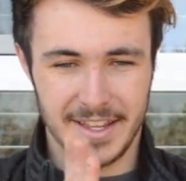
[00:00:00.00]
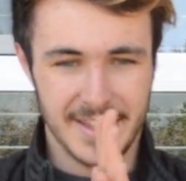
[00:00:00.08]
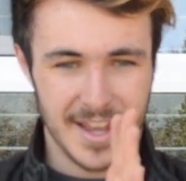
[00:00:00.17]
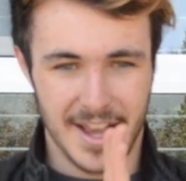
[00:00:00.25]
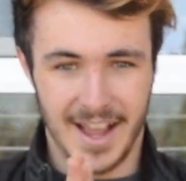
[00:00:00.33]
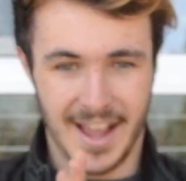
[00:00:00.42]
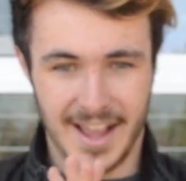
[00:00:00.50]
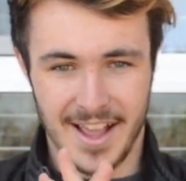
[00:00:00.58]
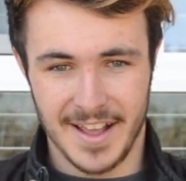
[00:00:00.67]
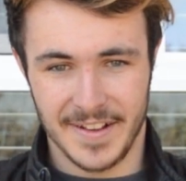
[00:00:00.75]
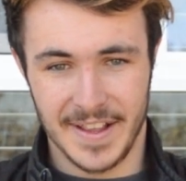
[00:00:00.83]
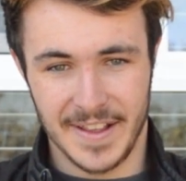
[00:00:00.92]

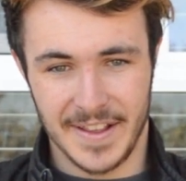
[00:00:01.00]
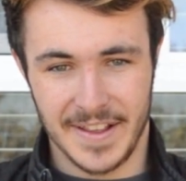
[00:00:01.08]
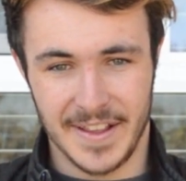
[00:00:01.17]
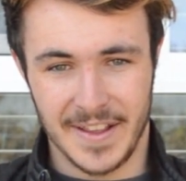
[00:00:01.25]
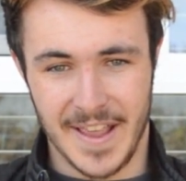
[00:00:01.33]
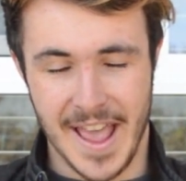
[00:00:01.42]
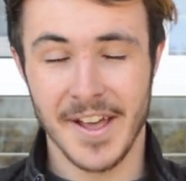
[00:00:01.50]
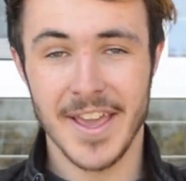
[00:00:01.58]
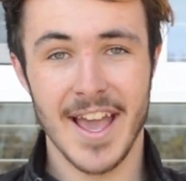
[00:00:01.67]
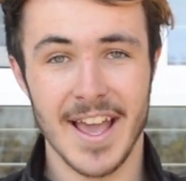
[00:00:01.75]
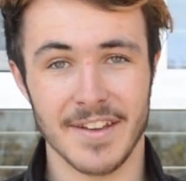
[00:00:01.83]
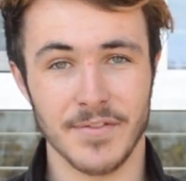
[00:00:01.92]
hell
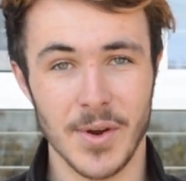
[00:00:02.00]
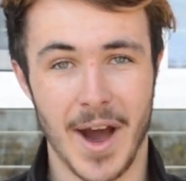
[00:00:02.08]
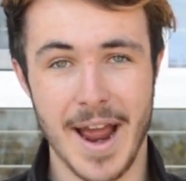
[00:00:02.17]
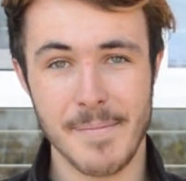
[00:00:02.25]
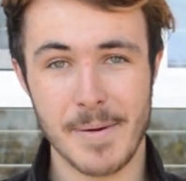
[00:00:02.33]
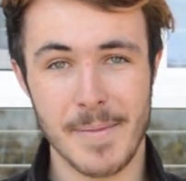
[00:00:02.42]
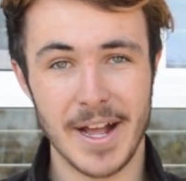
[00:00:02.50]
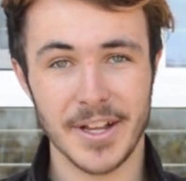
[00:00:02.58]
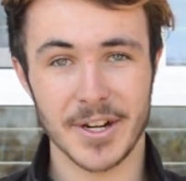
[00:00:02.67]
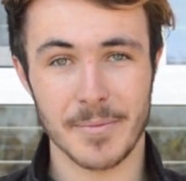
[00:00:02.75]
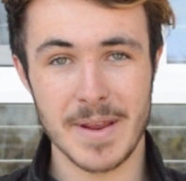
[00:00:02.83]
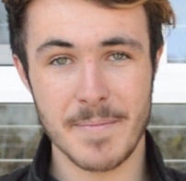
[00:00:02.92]
yeah, if you hypermile
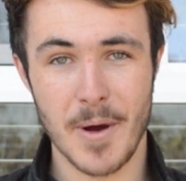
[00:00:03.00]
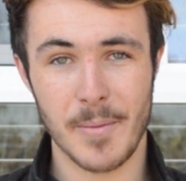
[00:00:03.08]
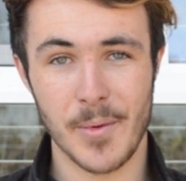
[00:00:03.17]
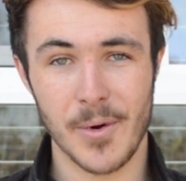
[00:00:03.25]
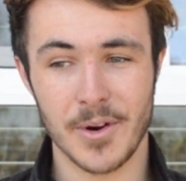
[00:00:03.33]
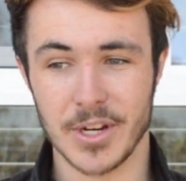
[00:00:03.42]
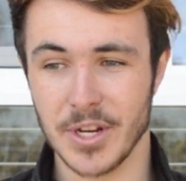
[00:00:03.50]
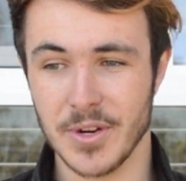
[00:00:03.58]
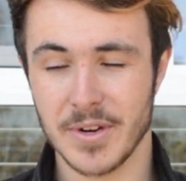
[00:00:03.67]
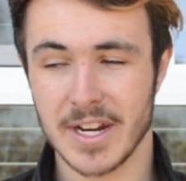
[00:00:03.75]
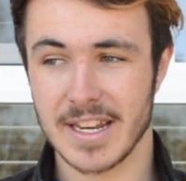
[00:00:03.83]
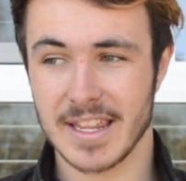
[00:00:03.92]
your MEEPO board, you
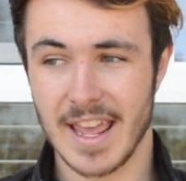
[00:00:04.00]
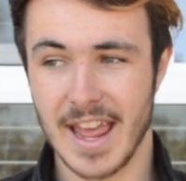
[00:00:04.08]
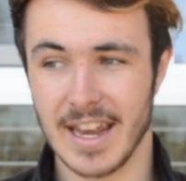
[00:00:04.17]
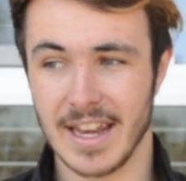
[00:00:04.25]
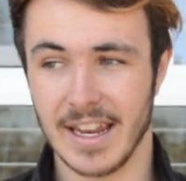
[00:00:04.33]
can get